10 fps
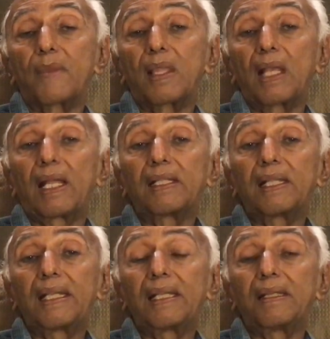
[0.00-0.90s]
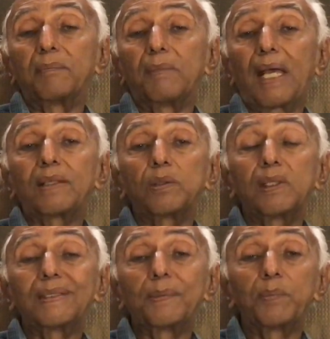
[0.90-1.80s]
and the man who
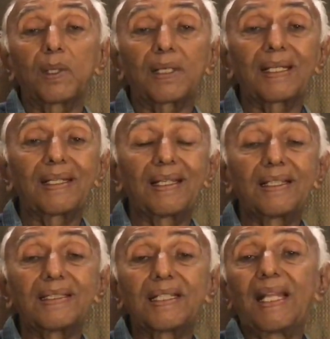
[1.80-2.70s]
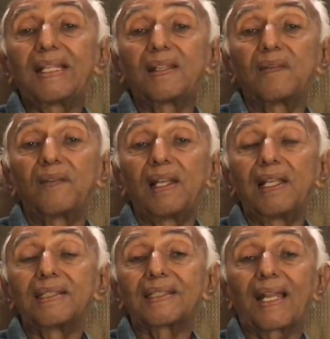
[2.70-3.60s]
is important in his native
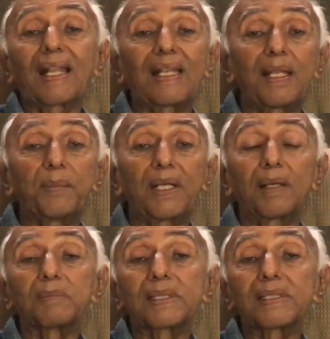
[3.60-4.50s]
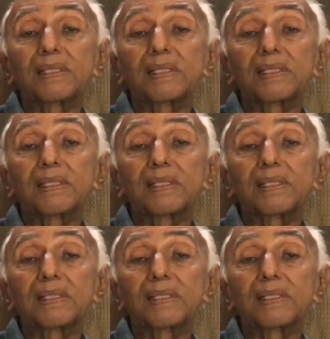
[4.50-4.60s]
village suddenly becomes